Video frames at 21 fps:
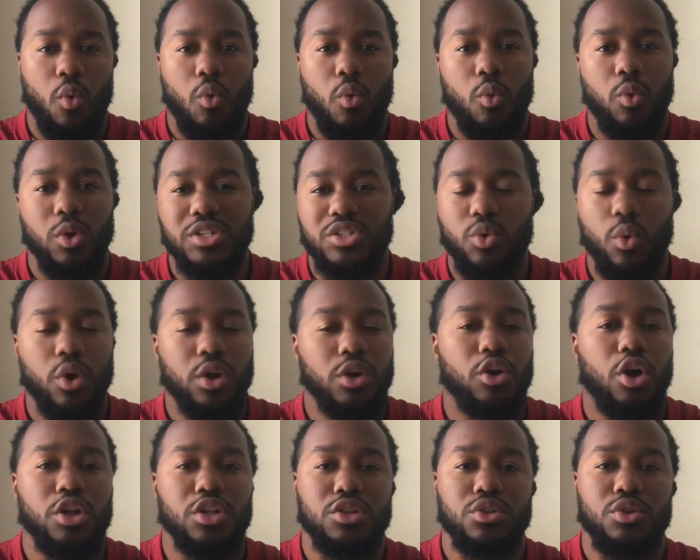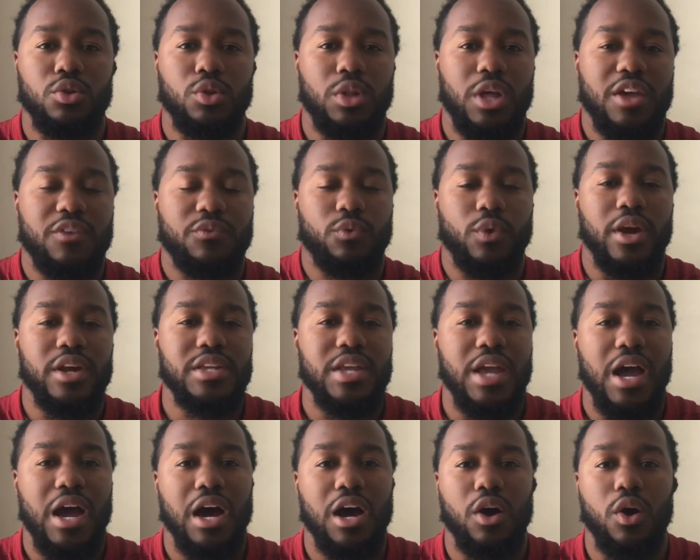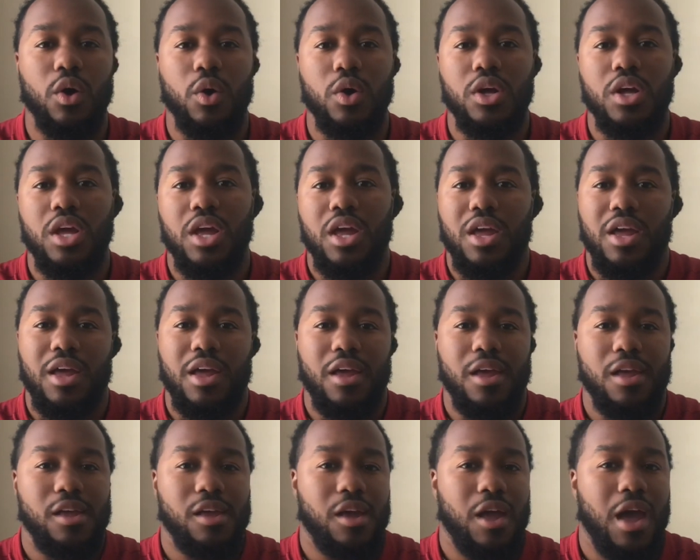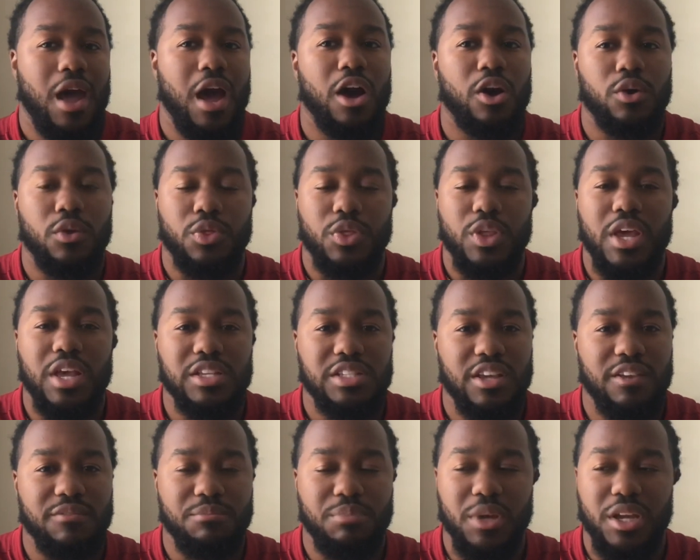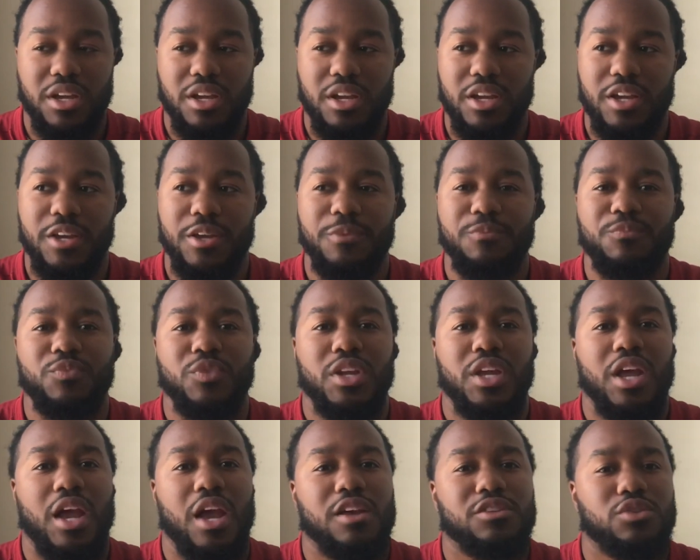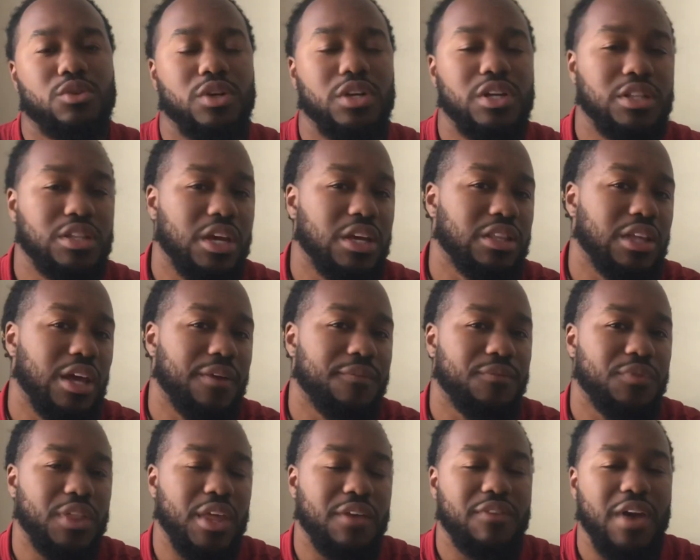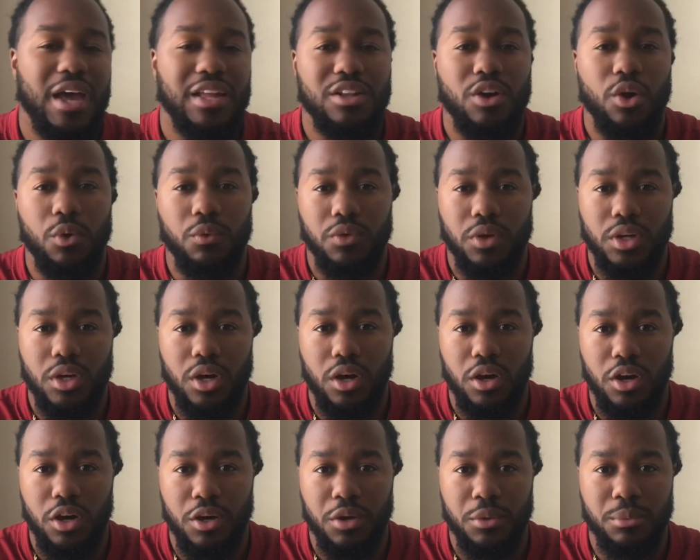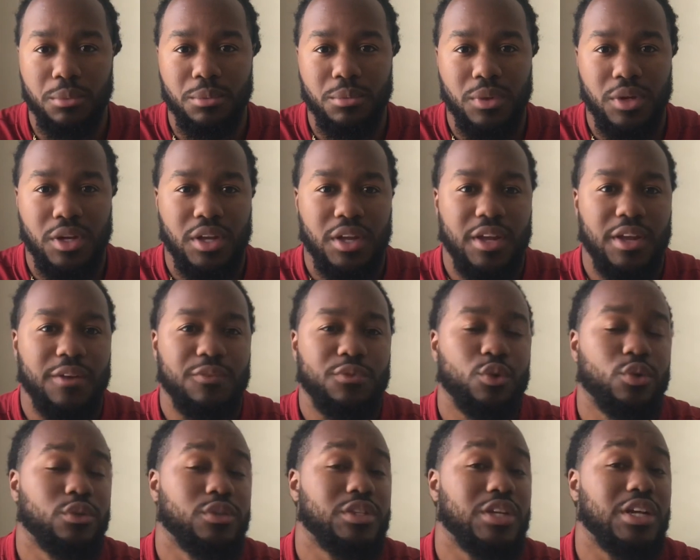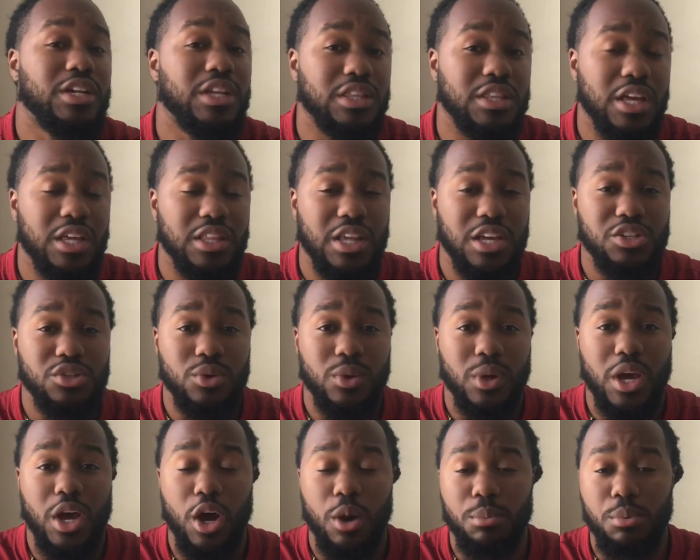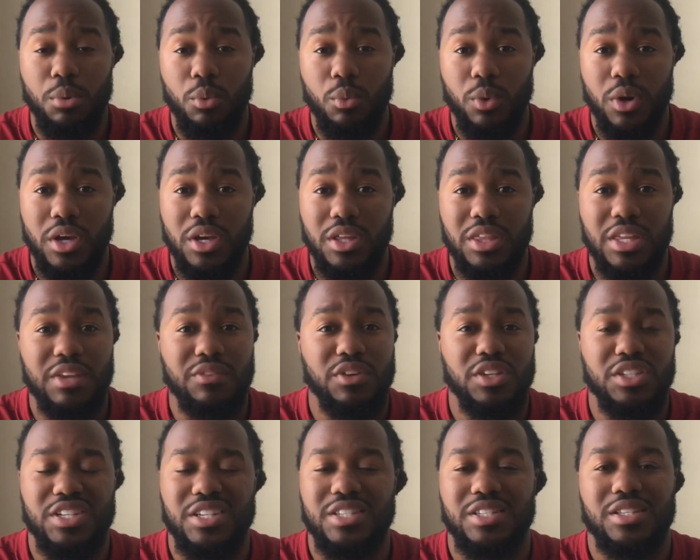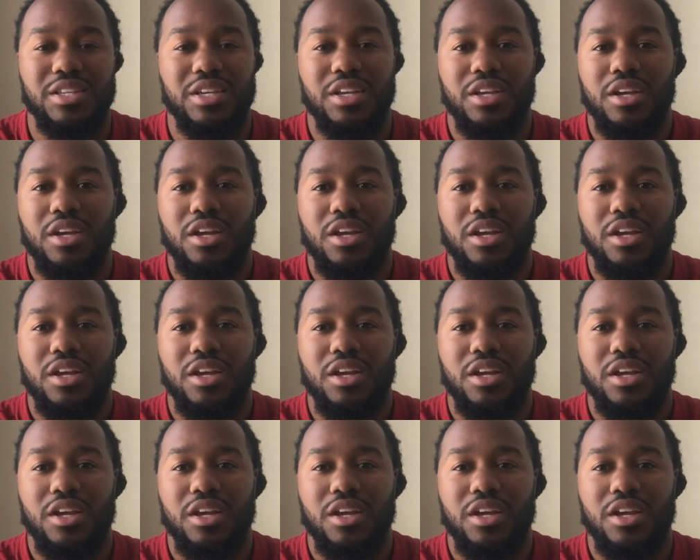what's going on in their life right now, how things have been, is there anything that they've had to overcome, if there's anything that you can help them with, even just,